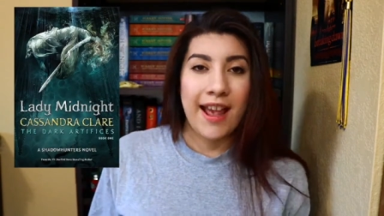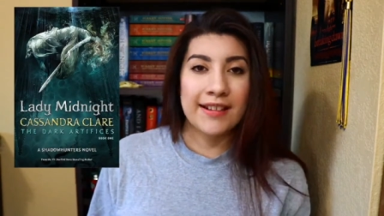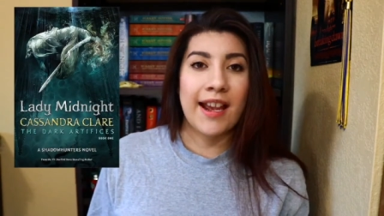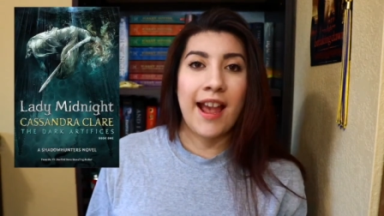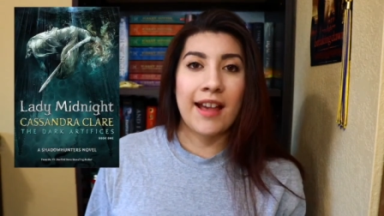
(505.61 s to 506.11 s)

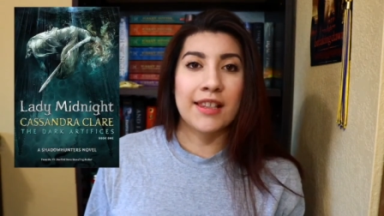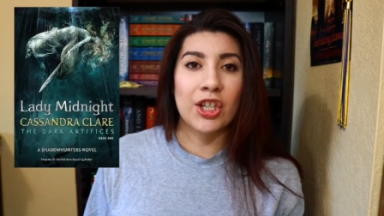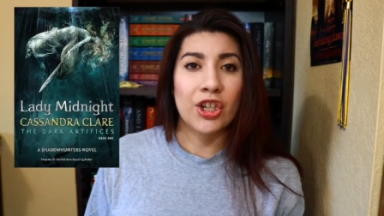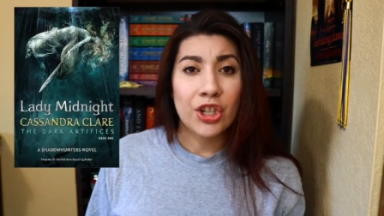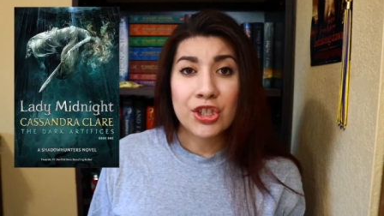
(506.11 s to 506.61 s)
and I had the
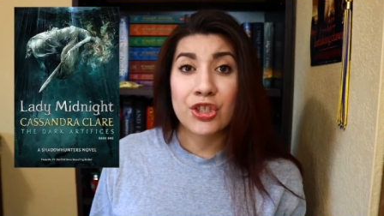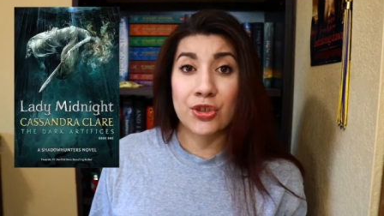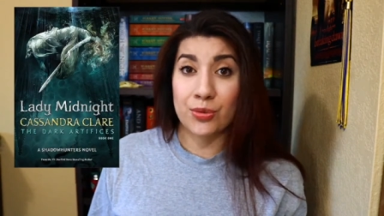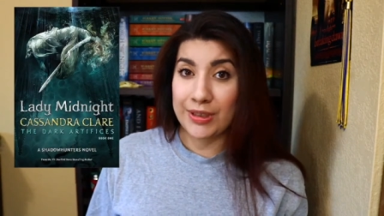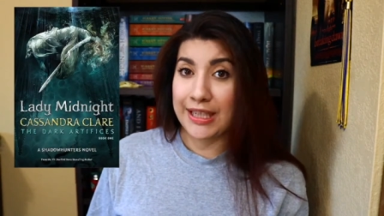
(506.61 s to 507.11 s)
urge
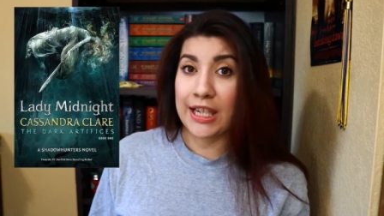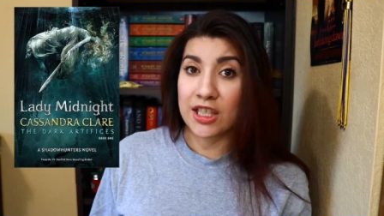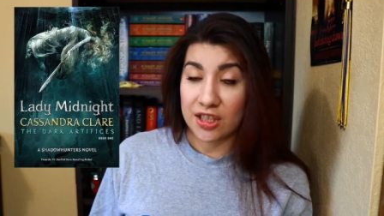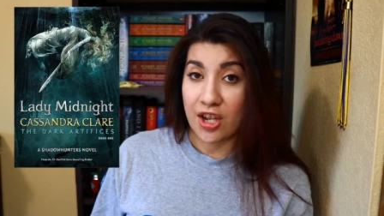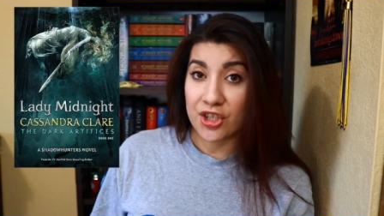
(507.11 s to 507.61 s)
to read a
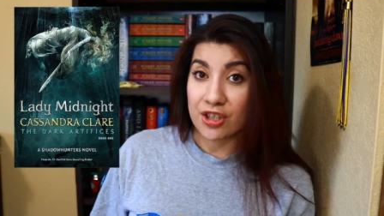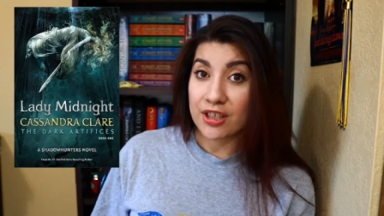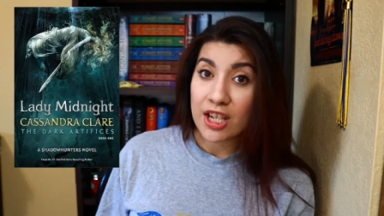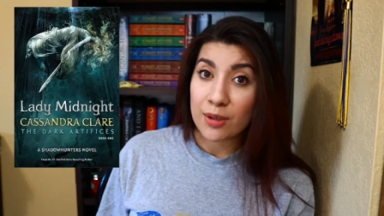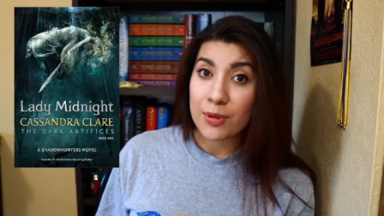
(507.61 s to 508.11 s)
Cassandra
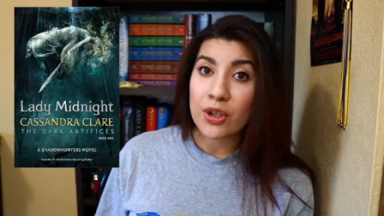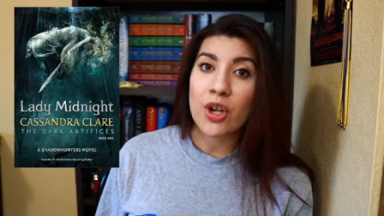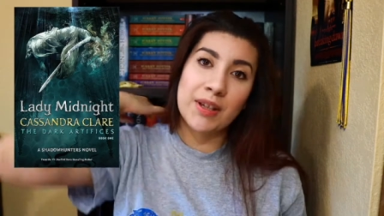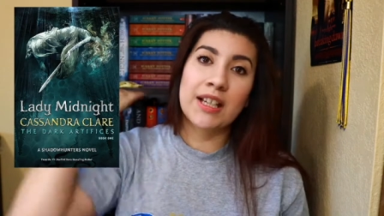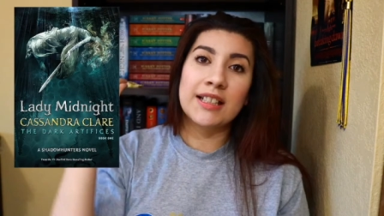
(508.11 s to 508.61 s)
Clare
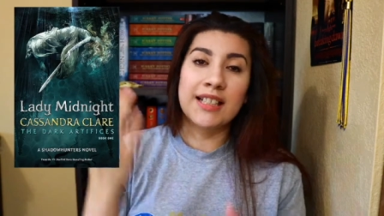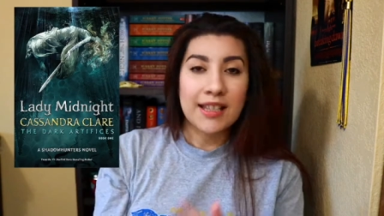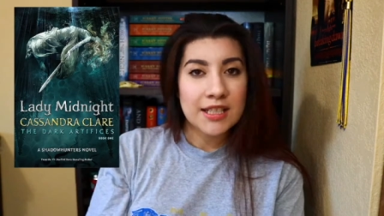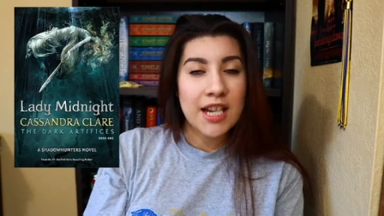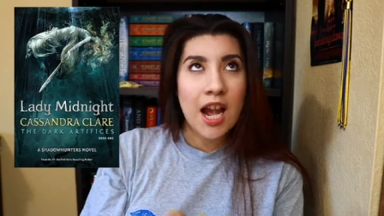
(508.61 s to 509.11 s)
book because at
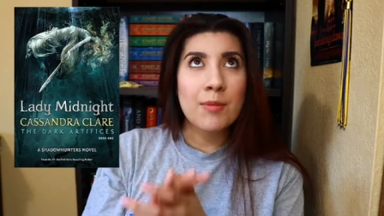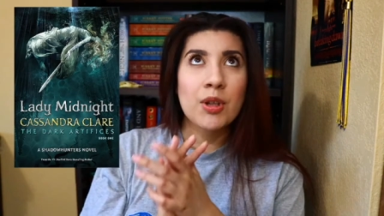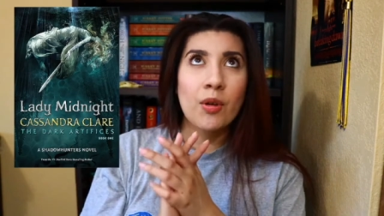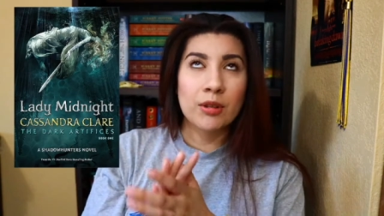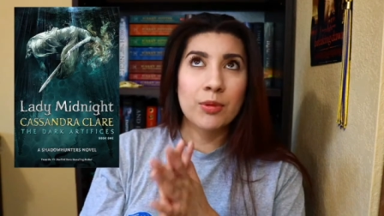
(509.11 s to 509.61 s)
the time
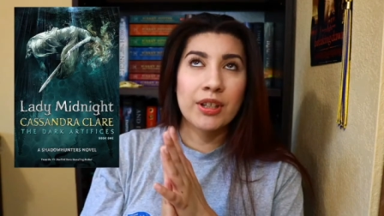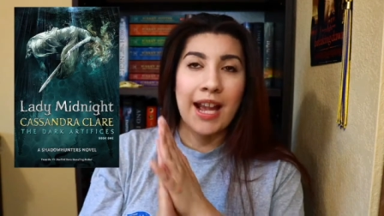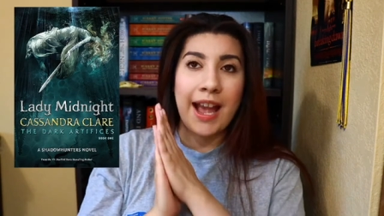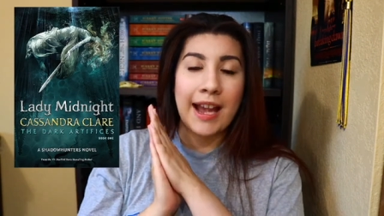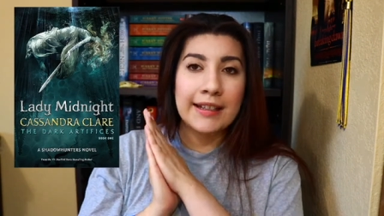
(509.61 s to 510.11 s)
the only book
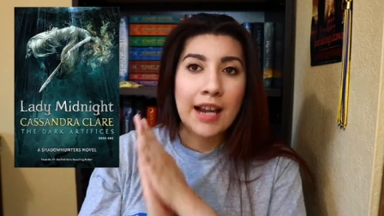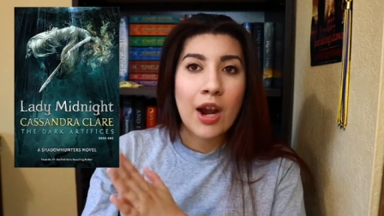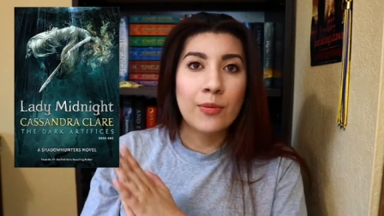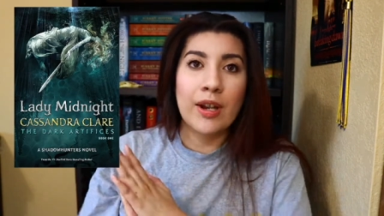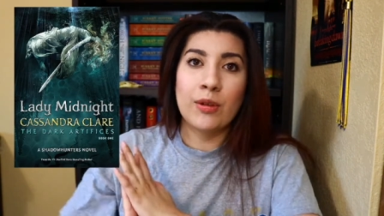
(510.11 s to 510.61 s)
I had
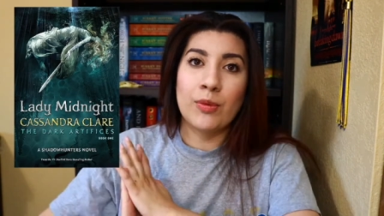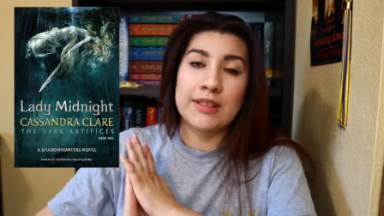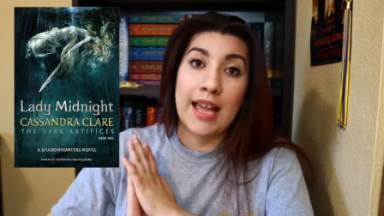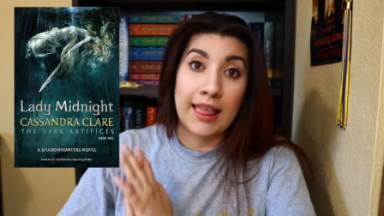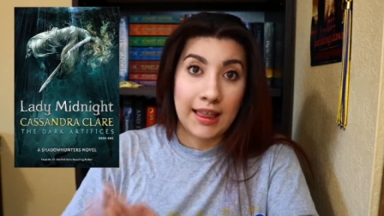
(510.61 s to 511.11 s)
not read
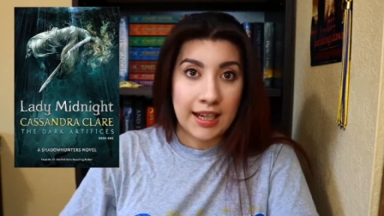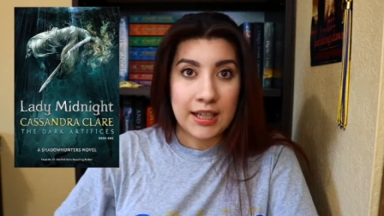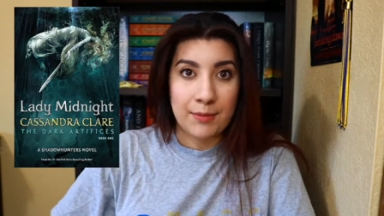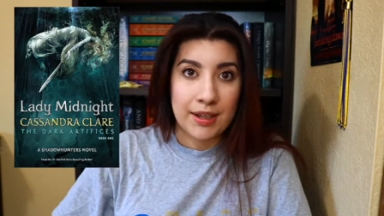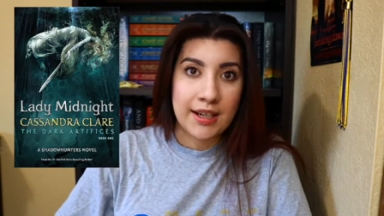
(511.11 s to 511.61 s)
was
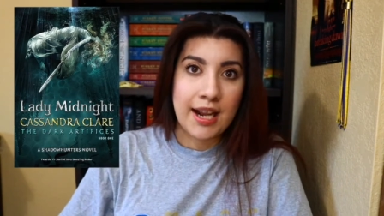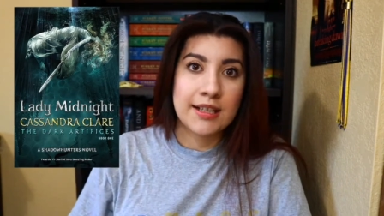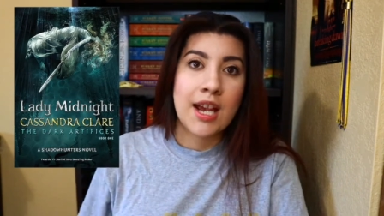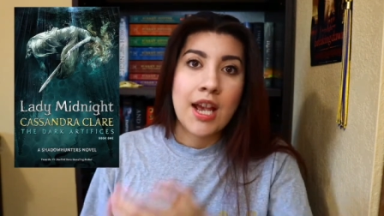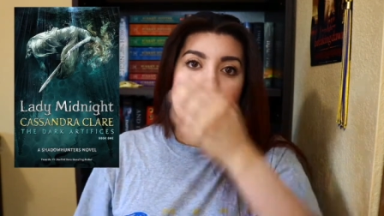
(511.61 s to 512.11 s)
Lady
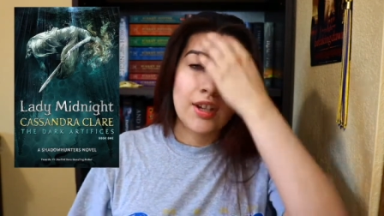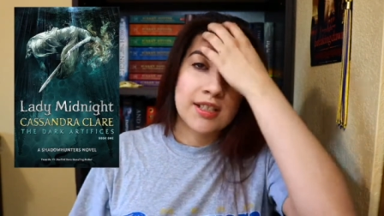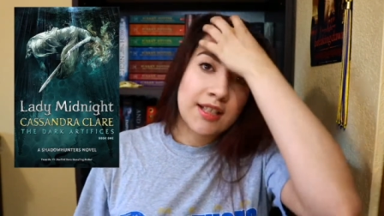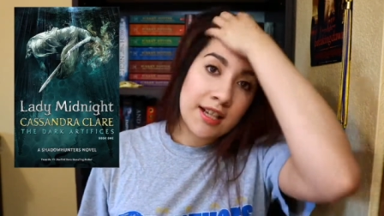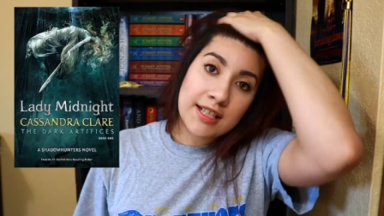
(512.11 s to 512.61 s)
Midnight so I
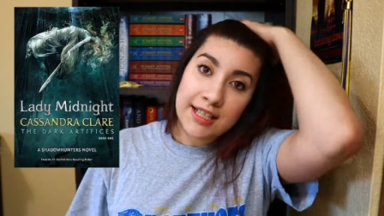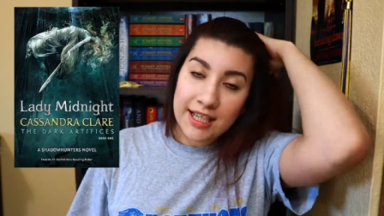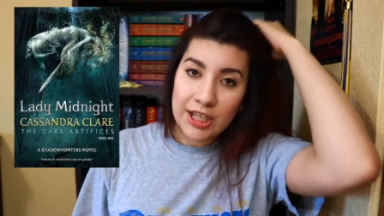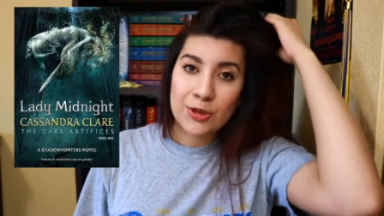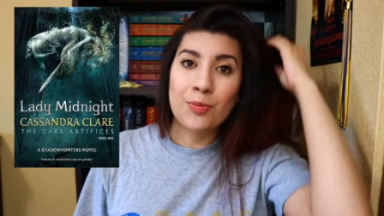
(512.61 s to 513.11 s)
decided to
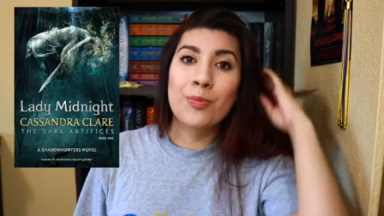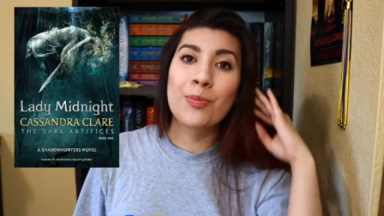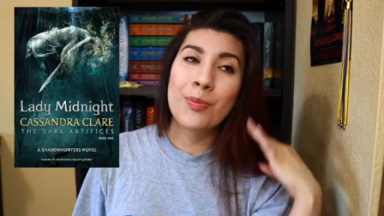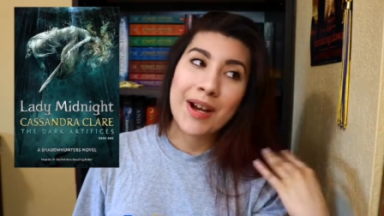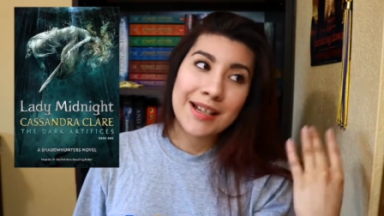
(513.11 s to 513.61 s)
get it
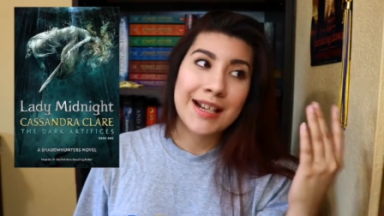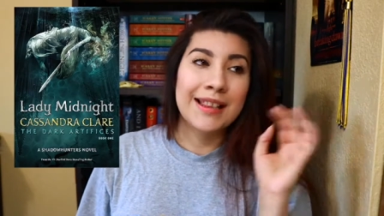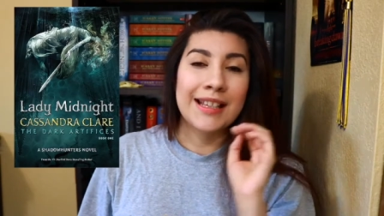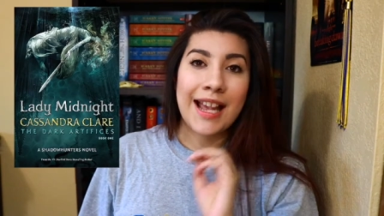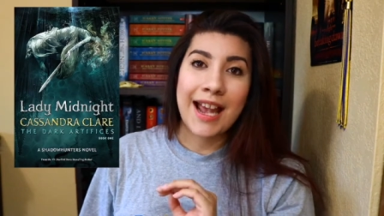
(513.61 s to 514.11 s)
but
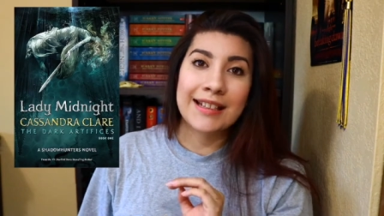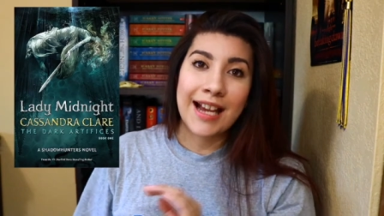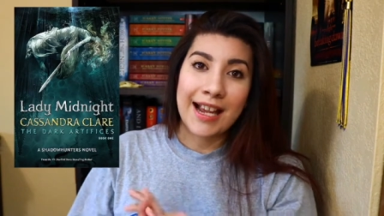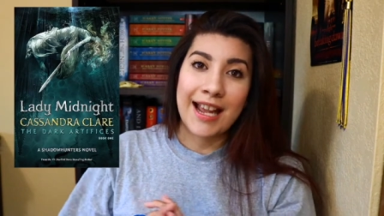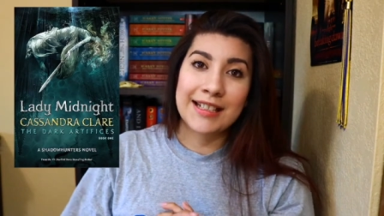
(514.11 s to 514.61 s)
in the end
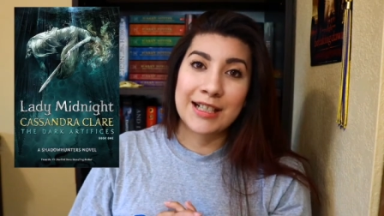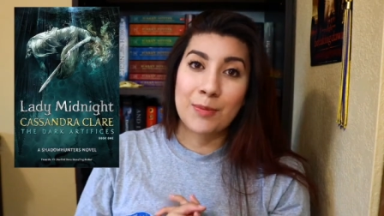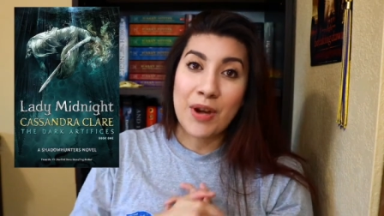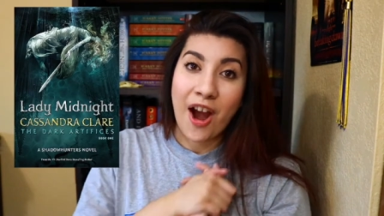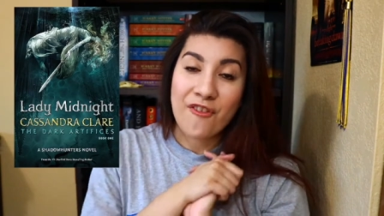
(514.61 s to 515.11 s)
I ended
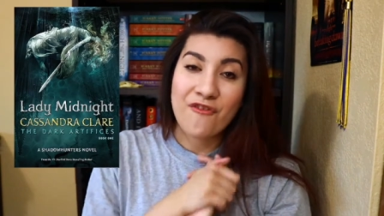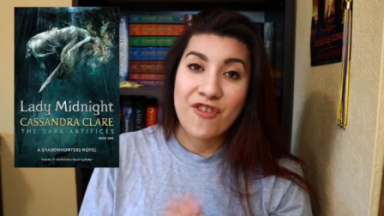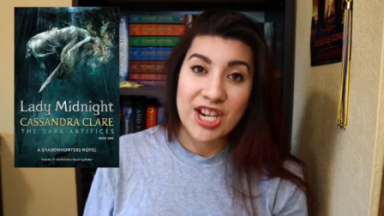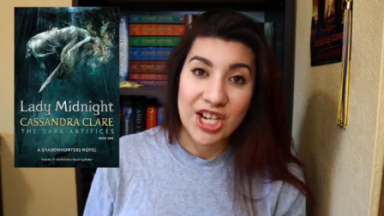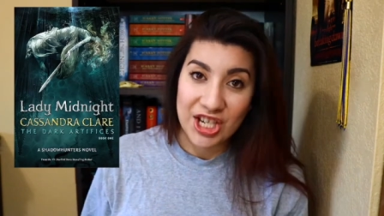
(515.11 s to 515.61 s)
up not
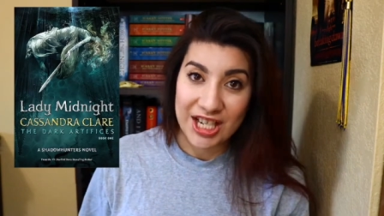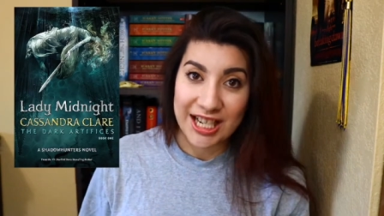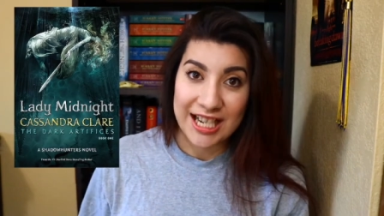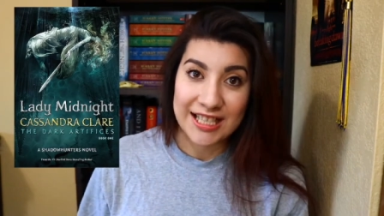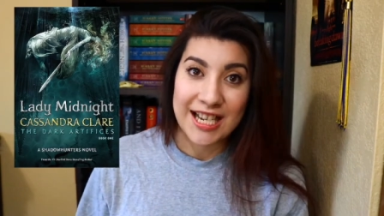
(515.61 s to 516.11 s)
finishing
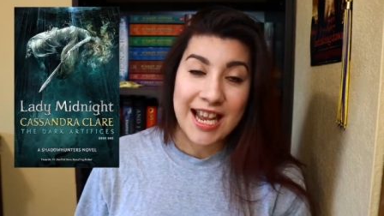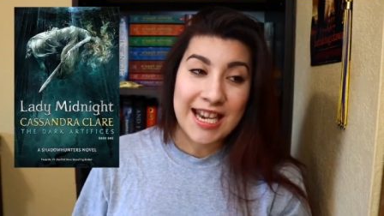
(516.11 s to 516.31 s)
it,